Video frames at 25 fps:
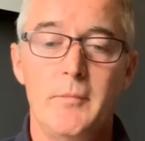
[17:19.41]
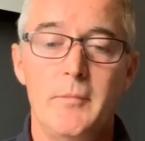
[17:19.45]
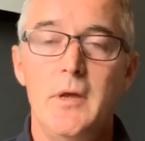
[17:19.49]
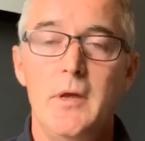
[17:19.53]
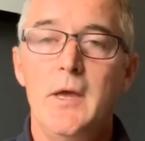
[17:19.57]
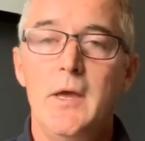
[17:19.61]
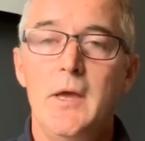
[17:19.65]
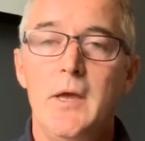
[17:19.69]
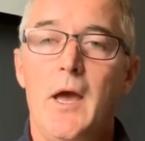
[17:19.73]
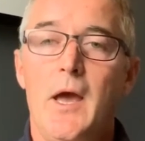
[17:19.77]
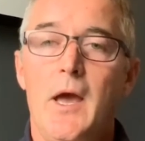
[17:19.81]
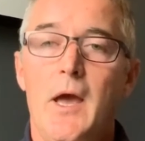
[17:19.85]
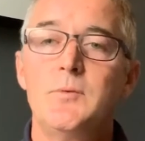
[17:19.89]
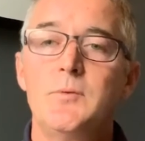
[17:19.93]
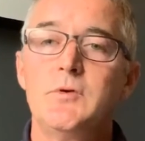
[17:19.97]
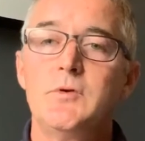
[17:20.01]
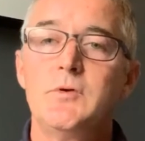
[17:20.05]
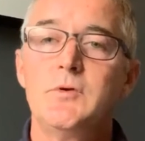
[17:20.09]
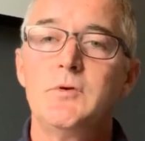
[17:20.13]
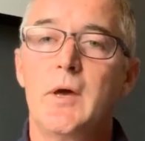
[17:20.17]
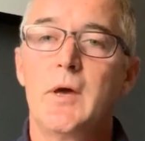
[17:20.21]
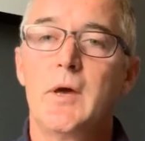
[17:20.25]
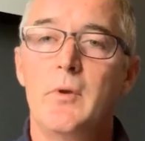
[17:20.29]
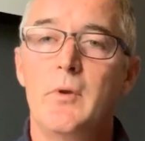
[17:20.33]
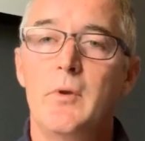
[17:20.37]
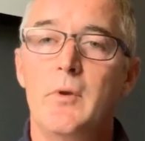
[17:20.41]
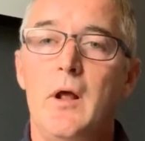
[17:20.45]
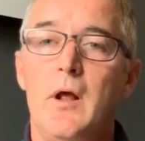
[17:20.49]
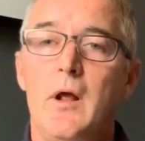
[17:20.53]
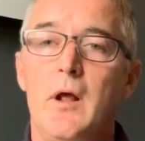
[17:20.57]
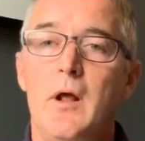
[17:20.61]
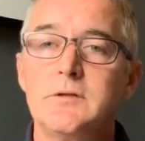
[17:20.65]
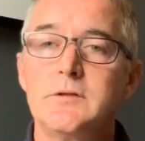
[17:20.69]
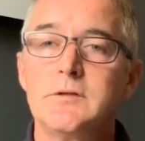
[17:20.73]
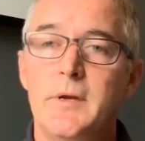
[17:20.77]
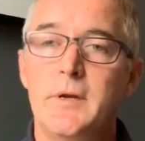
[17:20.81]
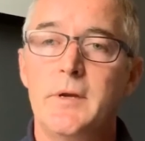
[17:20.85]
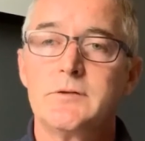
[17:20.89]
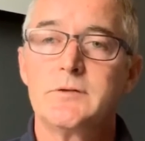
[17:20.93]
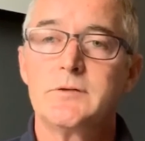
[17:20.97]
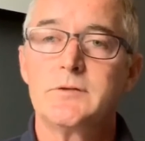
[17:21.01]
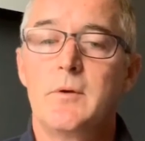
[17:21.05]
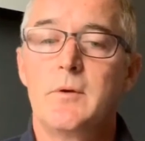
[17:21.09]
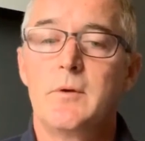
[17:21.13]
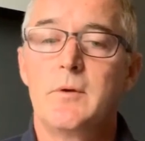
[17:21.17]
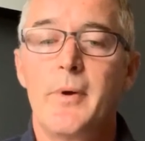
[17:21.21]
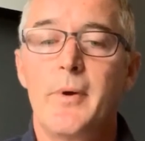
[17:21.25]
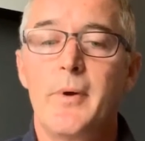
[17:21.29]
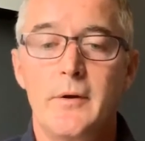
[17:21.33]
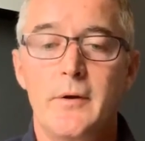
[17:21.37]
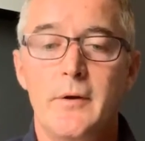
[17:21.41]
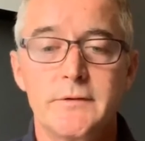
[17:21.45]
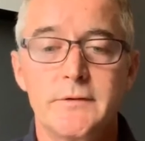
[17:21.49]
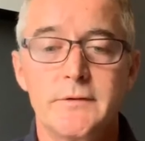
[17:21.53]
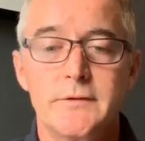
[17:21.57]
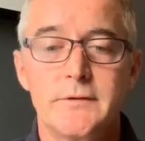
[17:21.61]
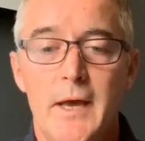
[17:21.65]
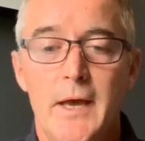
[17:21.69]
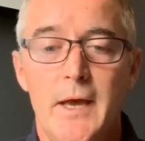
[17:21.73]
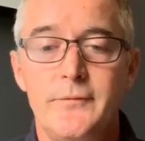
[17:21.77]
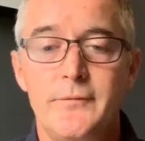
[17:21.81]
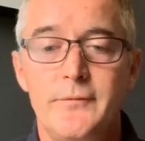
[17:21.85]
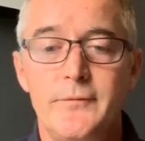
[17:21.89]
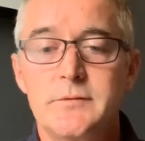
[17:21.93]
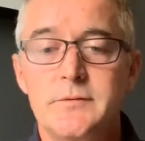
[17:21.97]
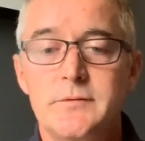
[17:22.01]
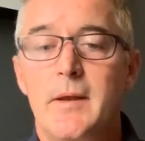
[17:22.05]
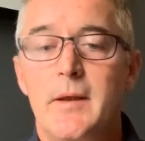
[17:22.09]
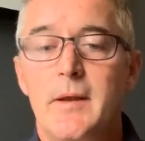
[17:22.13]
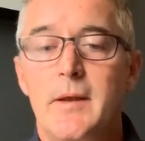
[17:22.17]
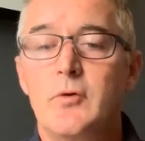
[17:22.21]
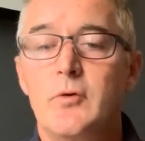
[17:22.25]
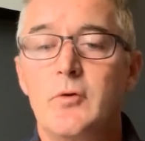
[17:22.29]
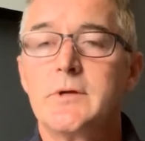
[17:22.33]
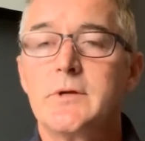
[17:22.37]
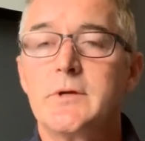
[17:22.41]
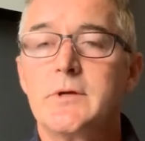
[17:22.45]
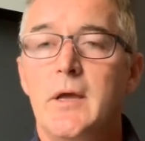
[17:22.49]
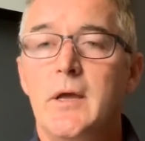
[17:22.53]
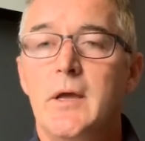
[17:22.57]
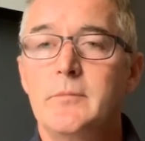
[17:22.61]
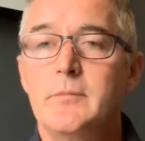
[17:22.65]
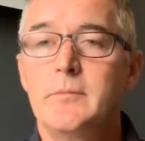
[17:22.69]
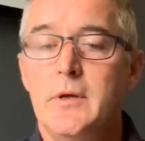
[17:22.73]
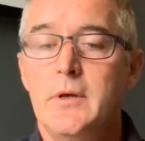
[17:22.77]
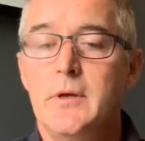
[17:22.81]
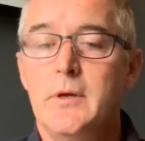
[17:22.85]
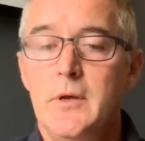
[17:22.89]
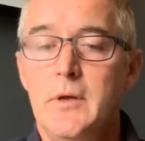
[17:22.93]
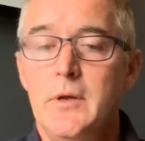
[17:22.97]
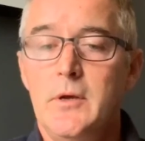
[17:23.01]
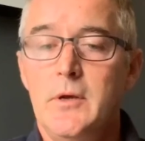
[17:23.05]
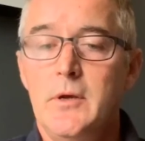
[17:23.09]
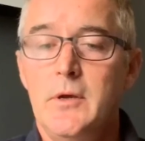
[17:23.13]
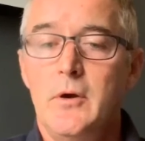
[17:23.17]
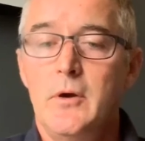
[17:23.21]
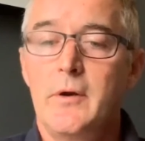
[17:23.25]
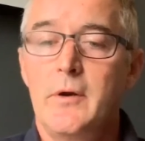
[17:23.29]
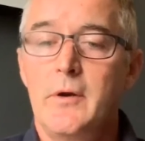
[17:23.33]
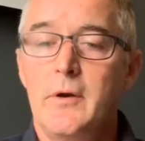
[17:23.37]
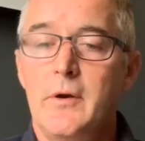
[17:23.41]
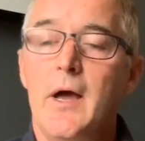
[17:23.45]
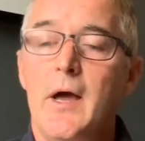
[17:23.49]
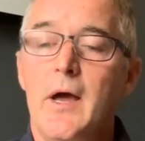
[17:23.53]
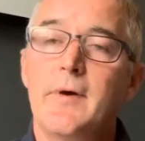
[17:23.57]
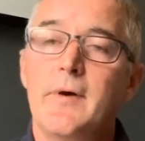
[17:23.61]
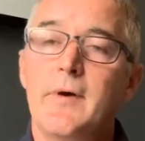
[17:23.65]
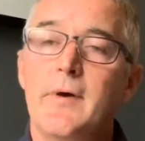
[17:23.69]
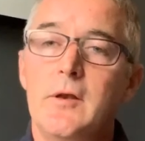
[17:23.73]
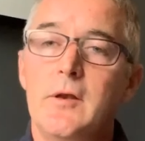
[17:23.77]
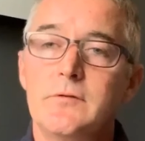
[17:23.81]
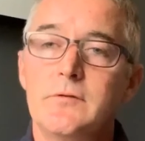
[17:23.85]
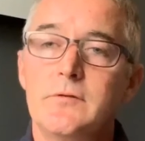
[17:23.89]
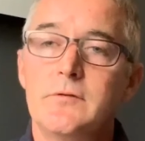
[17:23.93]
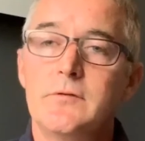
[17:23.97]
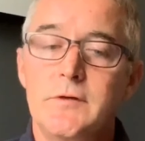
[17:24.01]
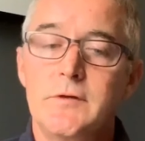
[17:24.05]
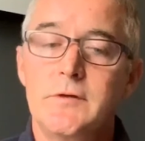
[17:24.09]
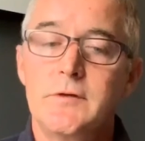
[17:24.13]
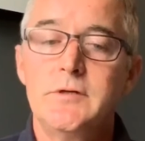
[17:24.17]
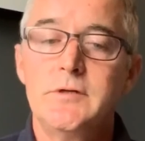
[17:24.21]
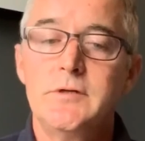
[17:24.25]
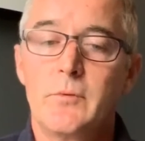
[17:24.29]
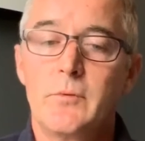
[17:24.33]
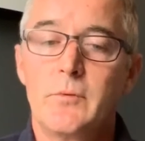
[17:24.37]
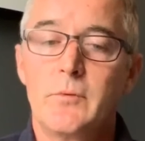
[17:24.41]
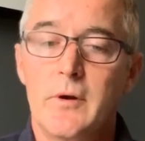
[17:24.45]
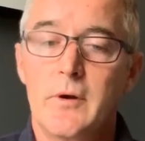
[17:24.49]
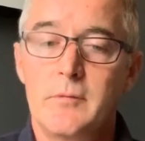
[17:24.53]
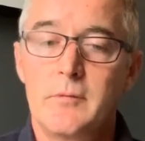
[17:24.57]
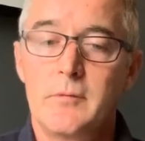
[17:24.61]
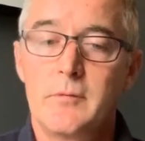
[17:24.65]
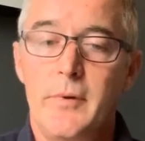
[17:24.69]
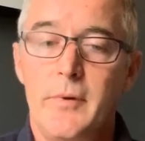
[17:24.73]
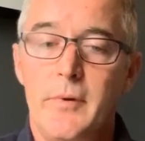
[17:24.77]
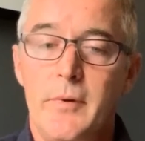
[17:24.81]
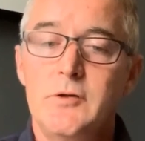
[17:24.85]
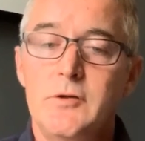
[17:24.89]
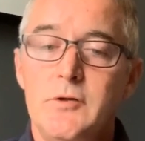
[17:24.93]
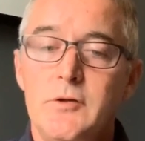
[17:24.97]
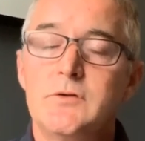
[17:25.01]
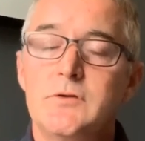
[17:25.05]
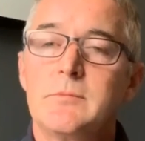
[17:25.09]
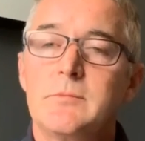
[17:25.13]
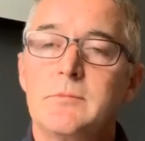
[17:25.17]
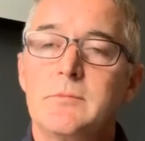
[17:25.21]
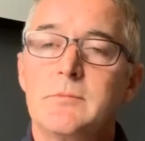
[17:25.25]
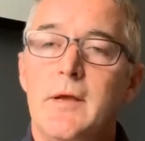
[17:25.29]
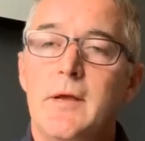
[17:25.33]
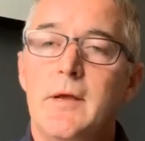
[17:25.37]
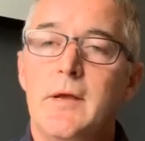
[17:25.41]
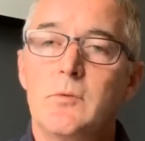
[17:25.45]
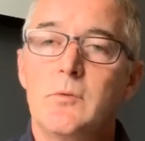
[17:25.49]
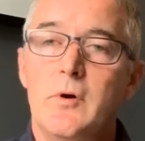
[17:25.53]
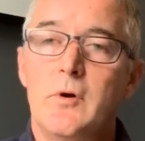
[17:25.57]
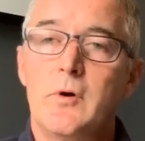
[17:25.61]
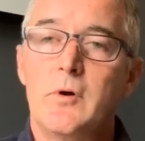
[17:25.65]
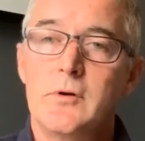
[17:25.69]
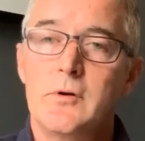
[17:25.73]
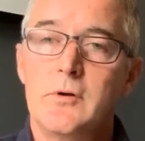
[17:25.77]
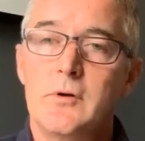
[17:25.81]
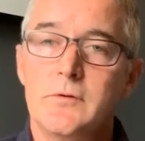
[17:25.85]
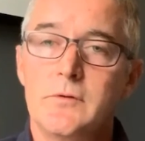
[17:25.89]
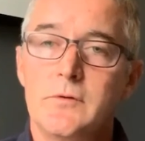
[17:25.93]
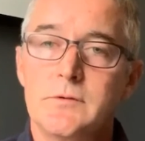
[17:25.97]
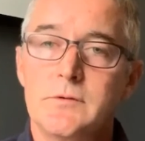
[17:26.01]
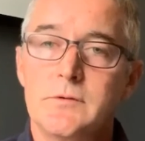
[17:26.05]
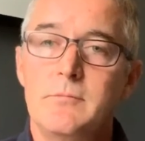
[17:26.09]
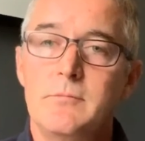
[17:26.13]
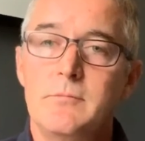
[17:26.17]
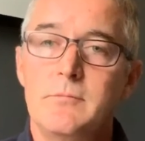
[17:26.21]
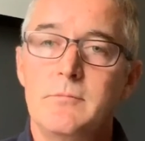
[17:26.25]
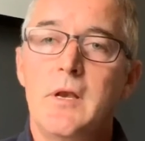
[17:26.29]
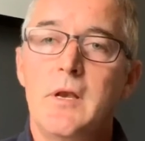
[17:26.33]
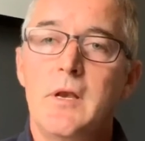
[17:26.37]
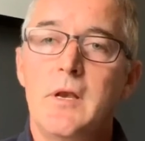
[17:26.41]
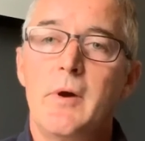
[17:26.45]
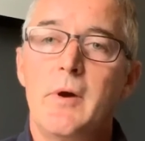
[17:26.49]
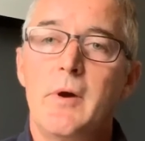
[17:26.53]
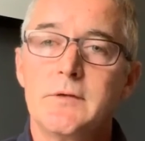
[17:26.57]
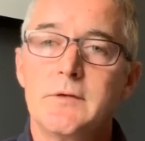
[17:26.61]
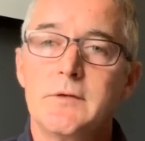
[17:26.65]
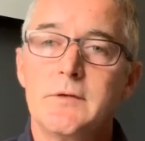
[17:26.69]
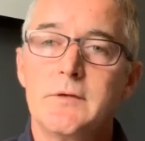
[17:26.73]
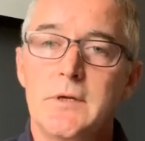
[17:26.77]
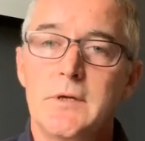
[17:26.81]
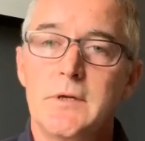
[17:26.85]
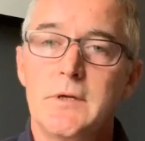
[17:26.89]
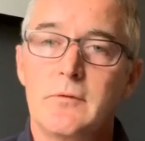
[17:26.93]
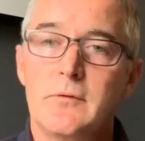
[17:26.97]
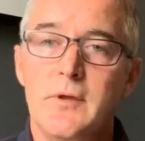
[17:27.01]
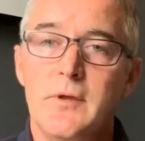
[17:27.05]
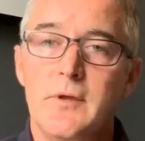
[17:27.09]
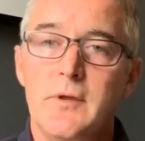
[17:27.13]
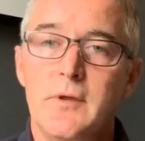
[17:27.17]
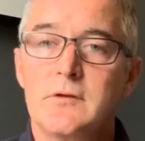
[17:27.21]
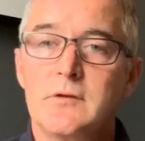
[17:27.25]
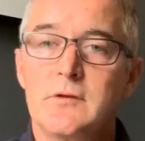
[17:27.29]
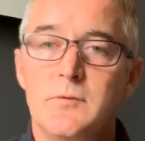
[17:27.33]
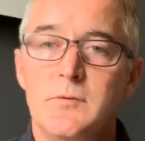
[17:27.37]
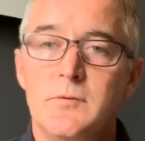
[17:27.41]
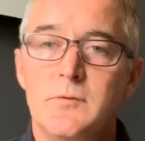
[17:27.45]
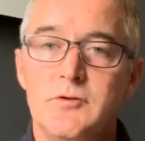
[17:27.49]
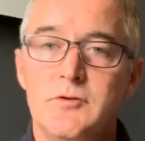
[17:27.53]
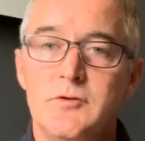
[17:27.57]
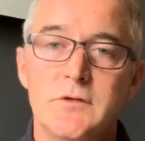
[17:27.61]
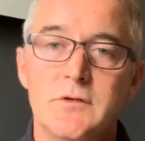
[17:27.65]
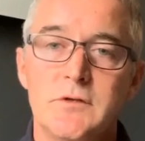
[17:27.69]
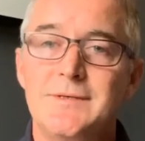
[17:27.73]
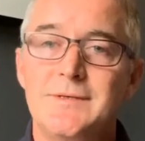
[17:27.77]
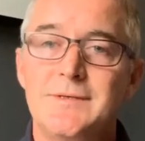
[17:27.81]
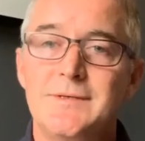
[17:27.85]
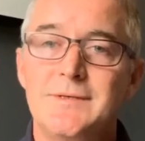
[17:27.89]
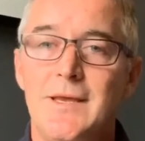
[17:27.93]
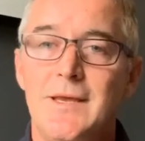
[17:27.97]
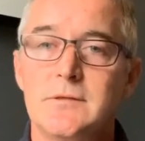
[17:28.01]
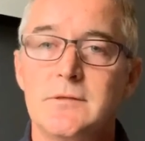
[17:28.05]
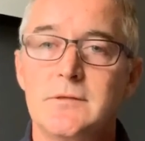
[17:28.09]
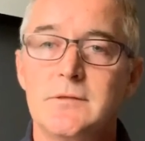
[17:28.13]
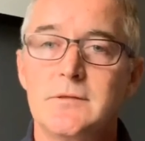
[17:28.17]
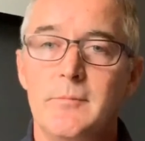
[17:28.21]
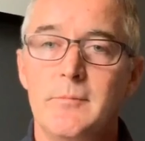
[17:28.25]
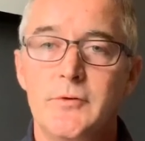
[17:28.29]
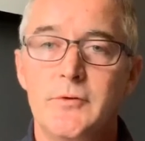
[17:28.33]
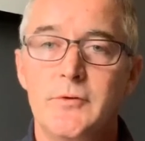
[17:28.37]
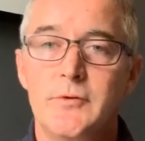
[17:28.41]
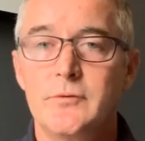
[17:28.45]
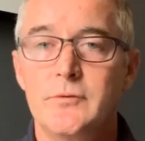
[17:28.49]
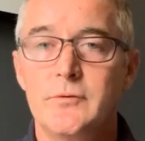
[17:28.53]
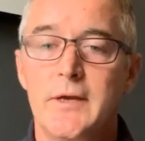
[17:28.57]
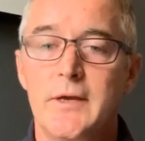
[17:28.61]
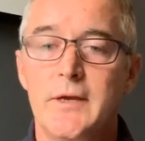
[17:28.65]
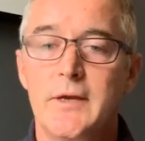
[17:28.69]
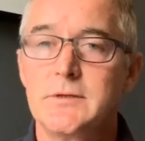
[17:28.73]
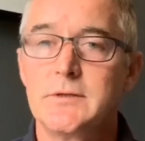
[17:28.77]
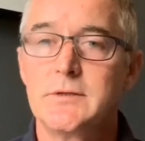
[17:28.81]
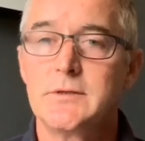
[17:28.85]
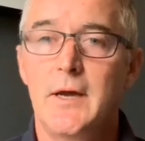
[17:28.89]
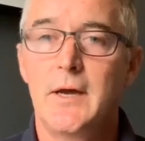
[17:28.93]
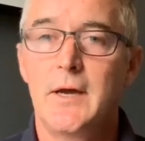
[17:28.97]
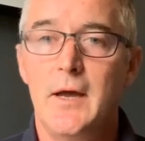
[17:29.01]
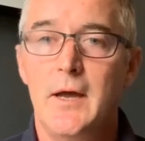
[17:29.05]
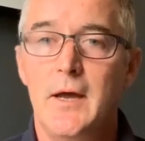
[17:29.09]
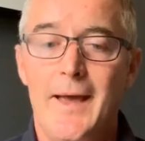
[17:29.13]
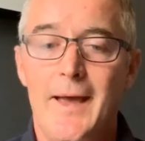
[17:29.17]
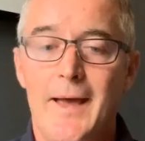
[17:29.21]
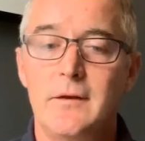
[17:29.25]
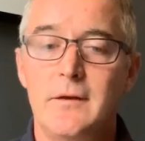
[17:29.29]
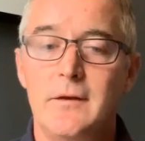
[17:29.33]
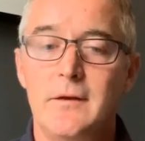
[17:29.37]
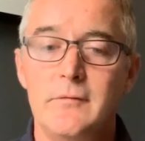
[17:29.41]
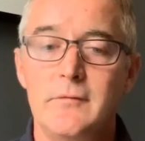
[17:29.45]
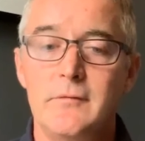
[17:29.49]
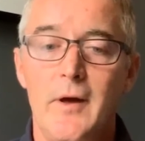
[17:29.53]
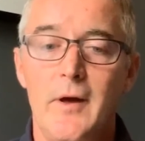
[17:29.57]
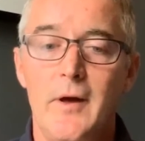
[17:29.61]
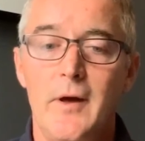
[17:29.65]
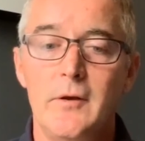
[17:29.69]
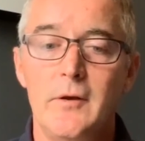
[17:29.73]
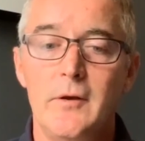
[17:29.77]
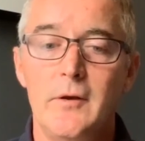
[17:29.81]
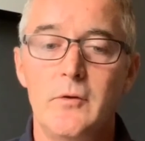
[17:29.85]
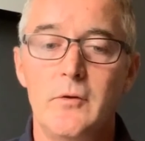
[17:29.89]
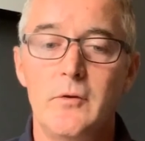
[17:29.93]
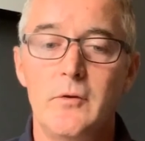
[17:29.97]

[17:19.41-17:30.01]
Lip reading: How do we do that? Well, ultimately it's to empower staff to spend more time on high-value strategic work by reducing manual workloads, minimizing things which just take time but don't actually add any value.